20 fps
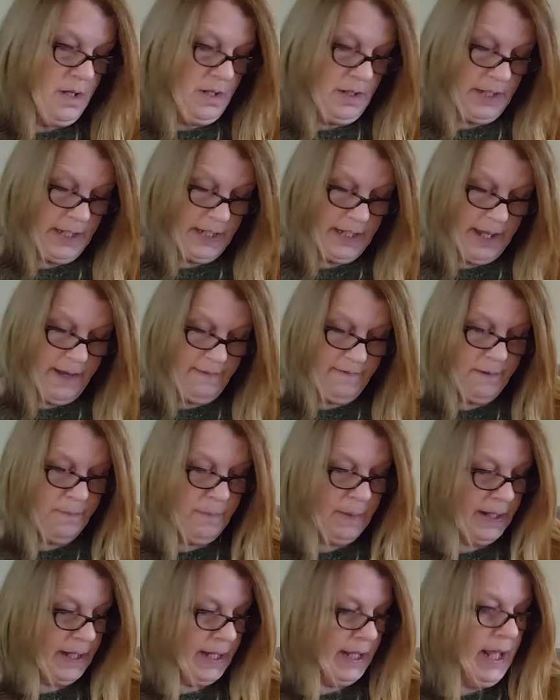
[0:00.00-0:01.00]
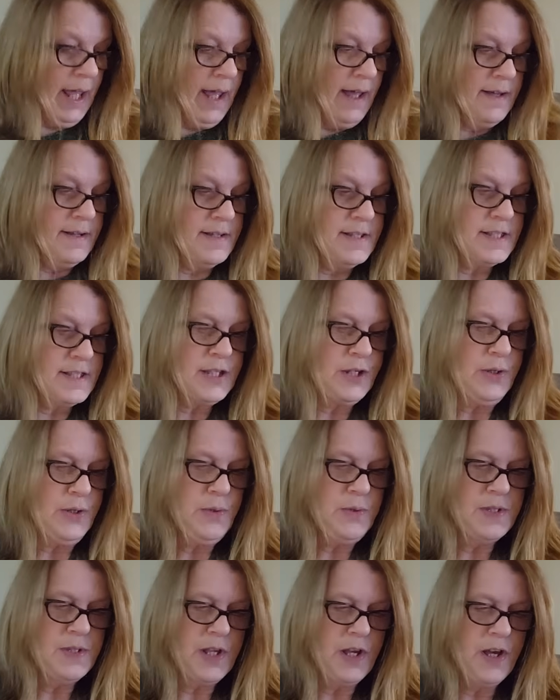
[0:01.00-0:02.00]
like everybody else
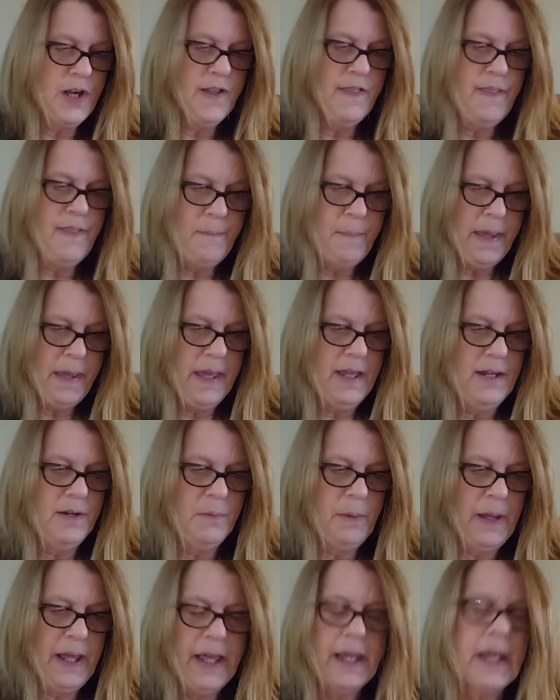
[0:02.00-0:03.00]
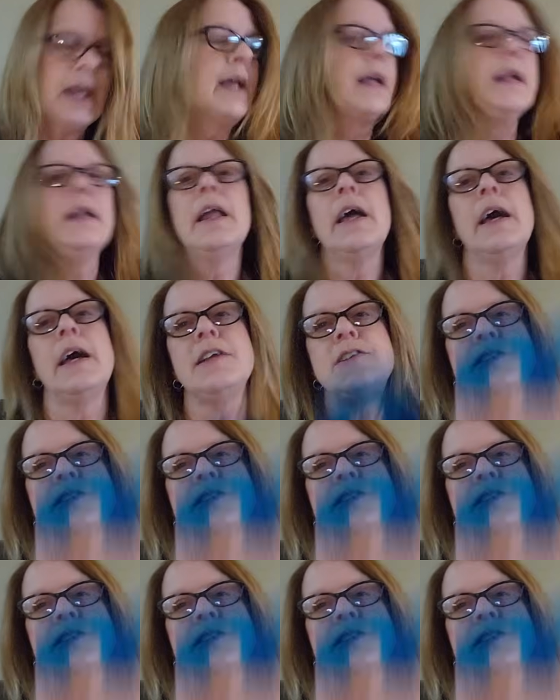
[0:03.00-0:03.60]
who's on the bandwagon, I